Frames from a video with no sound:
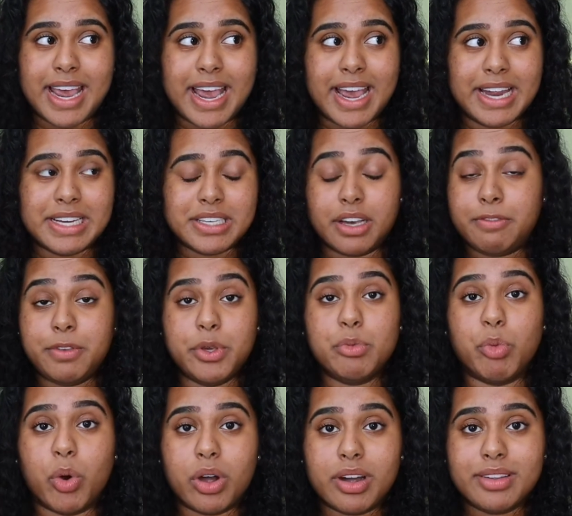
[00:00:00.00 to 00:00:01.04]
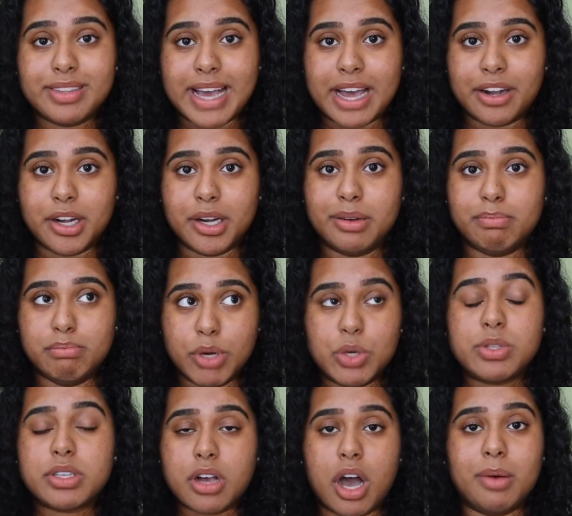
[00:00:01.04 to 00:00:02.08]
and a few more that are
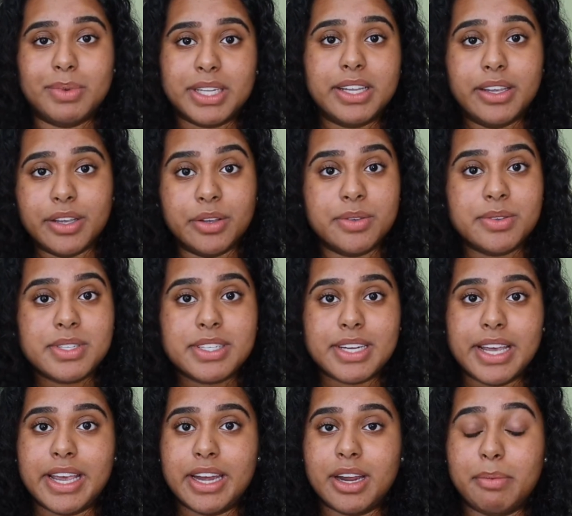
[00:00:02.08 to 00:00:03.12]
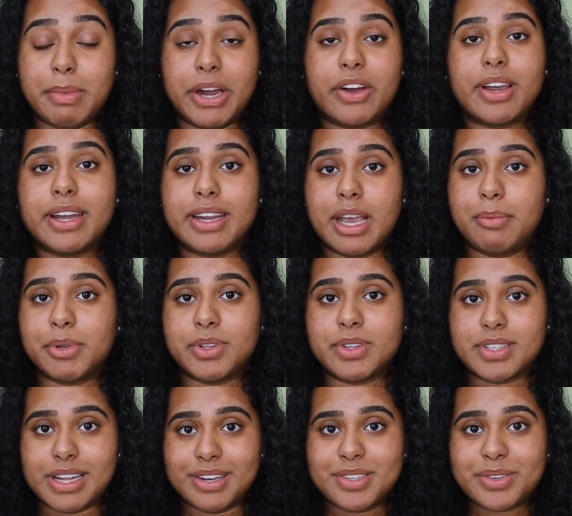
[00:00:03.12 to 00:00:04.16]
most commonly used in American chemical
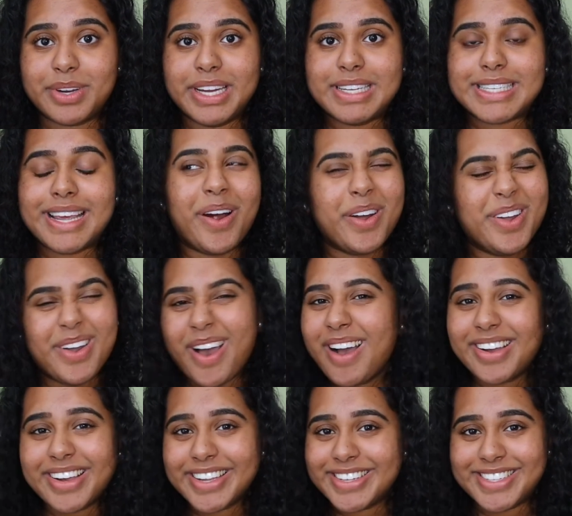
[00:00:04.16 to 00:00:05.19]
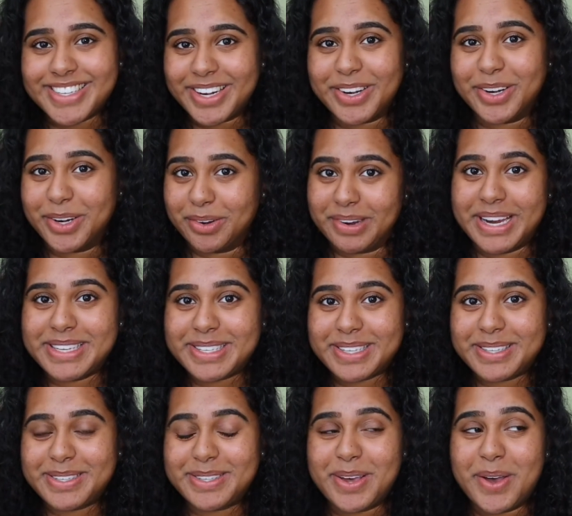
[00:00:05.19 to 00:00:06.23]
sunscreens are not considered GRACE,
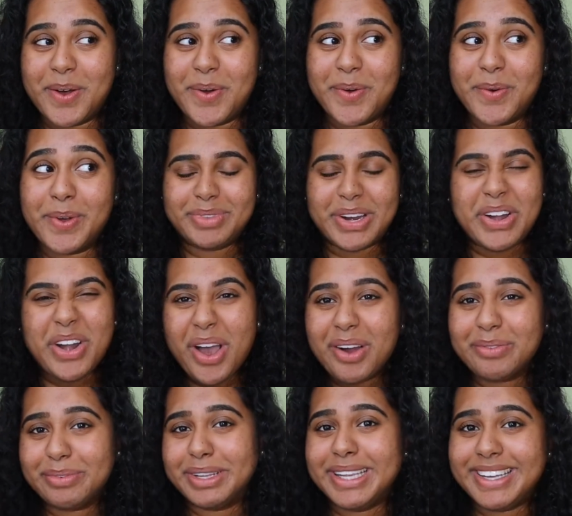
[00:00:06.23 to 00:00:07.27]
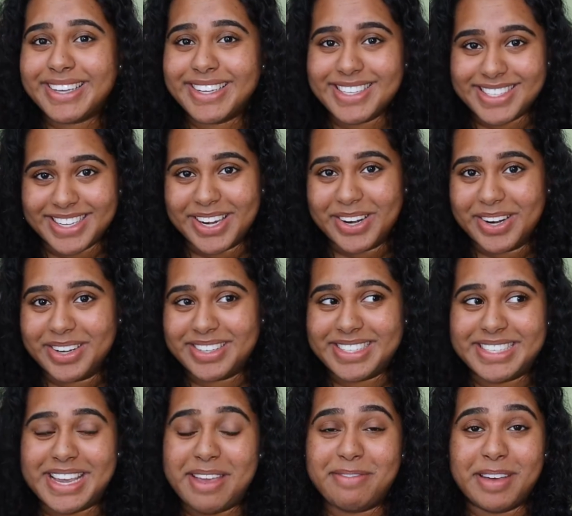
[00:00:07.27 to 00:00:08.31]
so they're not really considered
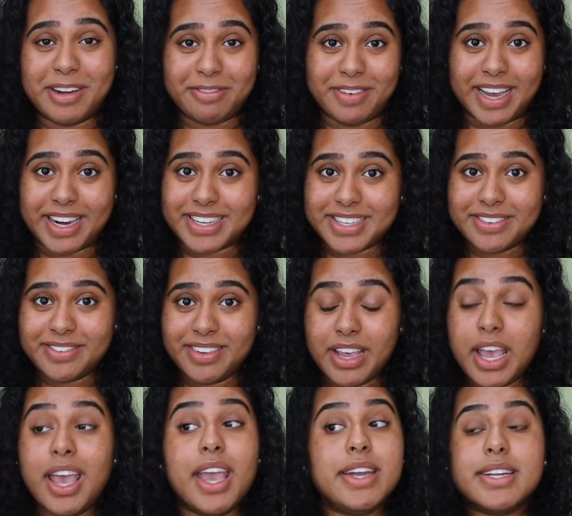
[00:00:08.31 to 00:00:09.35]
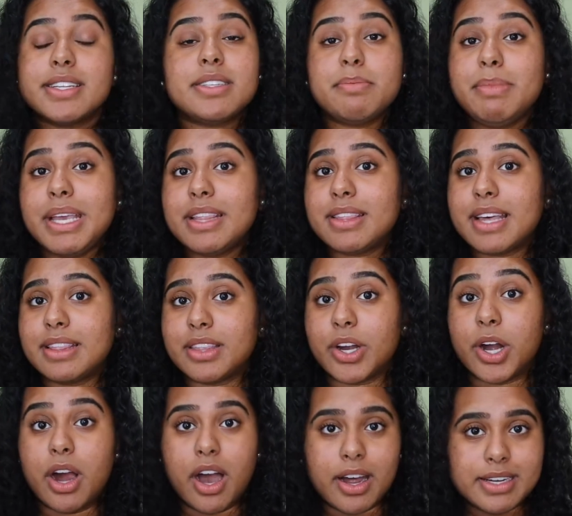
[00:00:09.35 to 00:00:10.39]
safe and effective. It doesn't mean that
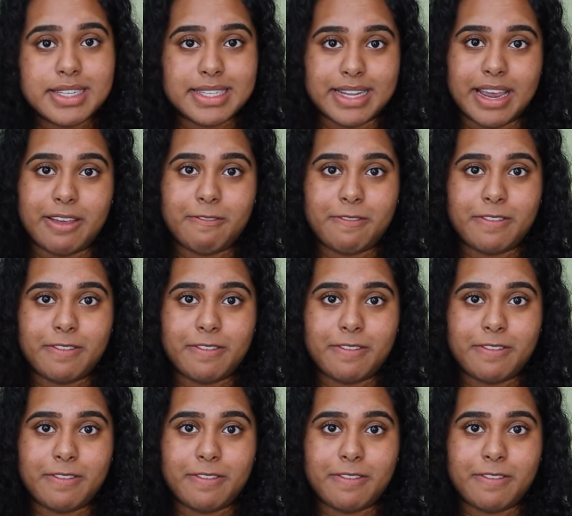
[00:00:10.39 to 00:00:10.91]
they're unsafe,